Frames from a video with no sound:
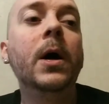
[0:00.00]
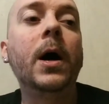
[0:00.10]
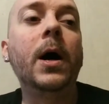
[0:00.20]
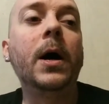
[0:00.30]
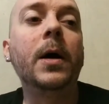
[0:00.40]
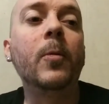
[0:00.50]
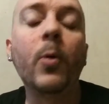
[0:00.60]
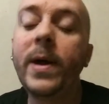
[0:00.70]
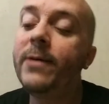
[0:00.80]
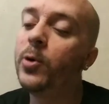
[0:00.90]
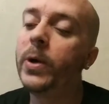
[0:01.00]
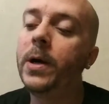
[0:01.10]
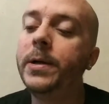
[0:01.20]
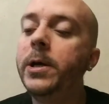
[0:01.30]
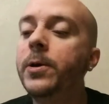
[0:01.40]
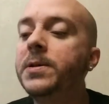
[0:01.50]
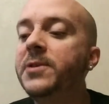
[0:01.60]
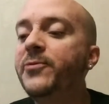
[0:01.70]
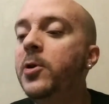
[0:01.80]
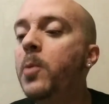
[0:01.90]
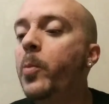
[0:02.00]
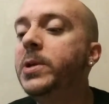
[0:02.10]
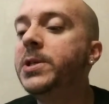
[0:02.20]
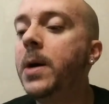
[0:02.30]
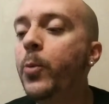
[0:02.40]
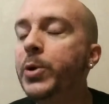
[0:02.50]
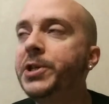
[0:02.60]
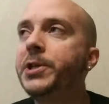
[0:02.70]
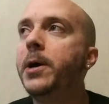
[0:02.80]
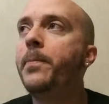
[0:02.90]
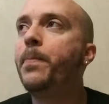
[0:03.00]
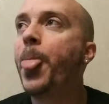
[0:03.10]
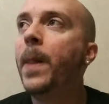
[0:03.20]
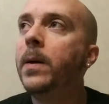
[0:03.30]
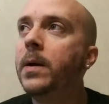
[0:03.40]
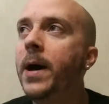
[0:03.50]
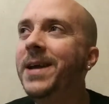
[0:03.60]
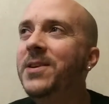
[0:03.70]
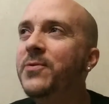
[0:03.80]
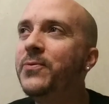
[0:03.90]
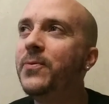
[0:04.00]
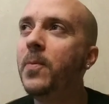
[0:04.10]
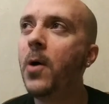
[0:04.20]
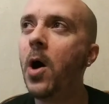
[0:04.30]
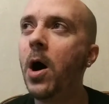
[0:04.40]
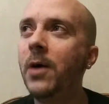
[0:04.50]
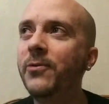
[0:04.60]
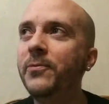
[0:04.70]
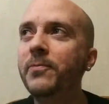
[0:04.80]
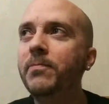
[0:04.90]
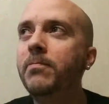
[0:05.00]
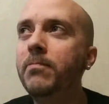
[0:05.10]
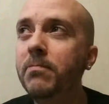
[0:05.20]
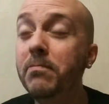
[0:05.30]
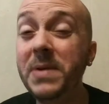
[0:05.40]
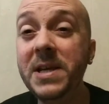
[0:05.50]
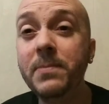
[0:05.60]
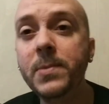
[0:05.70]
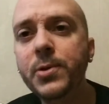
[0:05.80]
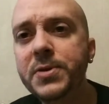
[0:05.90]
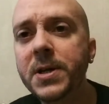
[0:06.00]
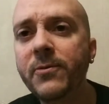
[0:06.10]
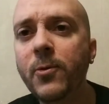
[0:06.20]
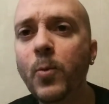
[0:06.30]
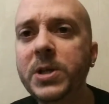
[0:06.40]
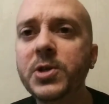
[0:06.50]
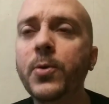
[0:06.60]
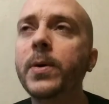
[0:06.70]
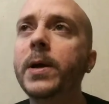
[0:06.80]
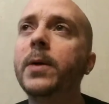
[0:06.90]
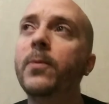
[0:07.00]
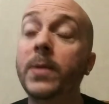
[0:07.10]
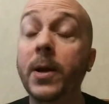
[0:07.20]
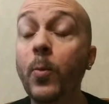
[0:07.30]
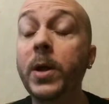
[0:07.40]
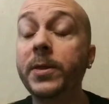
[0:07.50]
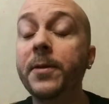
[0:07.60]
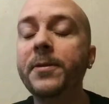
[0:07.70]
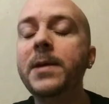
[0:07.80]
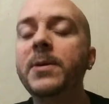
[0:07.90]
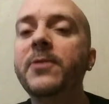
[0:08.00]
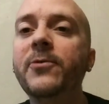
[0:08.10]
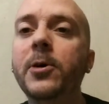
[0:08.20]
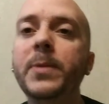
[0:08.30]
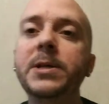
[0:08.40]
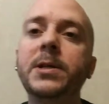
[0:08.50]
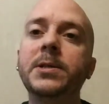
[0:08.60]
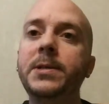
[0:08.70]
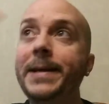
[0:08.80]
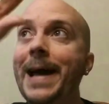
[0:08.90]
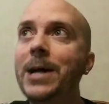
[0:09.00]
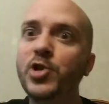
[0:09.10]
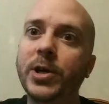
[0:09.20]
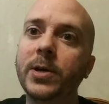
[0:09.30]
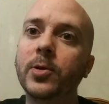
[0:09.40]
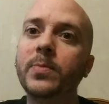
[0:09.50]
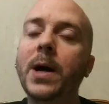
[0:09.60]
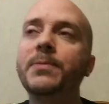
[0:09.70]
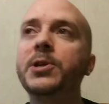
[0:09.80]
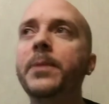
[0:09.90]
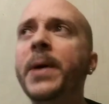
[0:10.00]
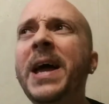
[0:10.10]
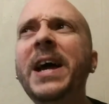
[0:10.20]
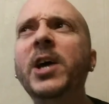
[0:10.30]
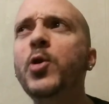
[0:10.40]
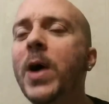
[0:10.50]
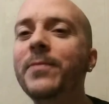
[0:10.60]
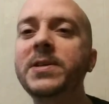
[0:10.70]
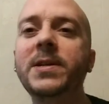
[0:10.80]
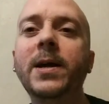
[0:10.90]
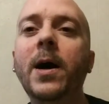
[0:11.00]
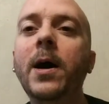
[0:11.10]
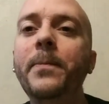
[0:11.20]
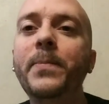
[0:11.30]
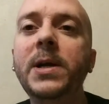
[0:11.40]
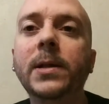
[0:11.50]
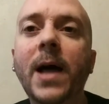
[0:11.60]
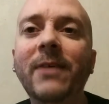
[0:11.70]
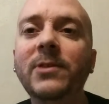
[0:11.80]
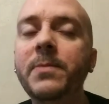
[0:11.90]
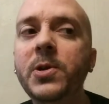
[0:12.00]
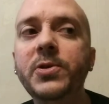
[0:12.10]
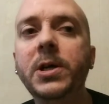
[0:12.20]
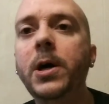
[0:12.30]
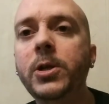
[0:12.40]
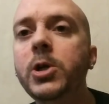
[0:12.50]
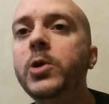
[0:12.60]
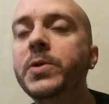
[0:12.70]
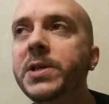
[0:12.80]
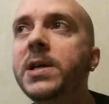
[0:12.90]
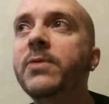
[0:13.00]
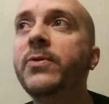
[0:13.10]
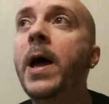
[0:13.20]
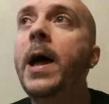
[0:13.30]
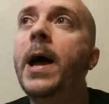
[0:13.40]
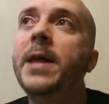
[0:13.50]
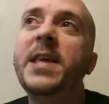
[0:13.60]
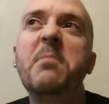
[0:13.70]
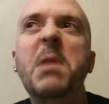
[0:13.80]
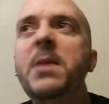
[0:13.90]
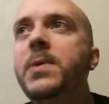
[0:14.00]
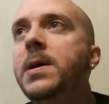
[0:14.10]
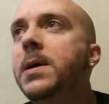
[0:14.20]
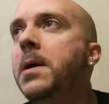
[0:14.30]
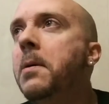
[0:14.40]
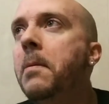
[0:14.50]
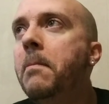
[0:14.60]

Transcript: What we have going on here is the film opens up with some kind of off beat music for what's going, like what the theme of the film is, because To Catch a Killer pops up and you have this like upbeat lively music on New Year's Eve, and then maybe